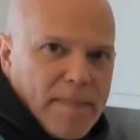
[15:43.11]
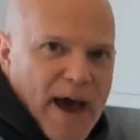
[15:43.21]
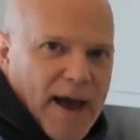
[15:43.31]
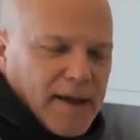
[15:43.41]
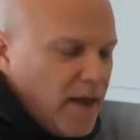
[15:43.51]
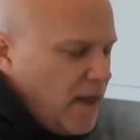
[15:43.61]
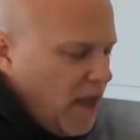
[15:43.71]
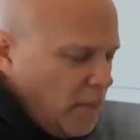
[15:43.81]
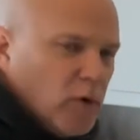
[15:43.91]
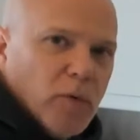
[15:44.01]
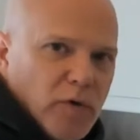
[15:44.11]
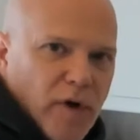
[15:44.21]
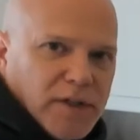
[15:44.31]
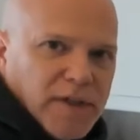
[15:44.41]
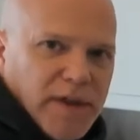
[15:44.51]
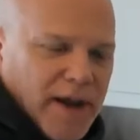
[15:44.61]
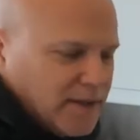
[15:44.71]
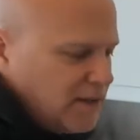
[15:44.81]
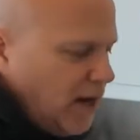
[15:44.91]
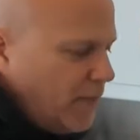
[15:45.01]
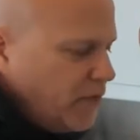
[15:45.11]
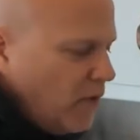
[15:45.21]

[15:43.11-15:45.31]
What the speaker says: back and we'll move on to the next step.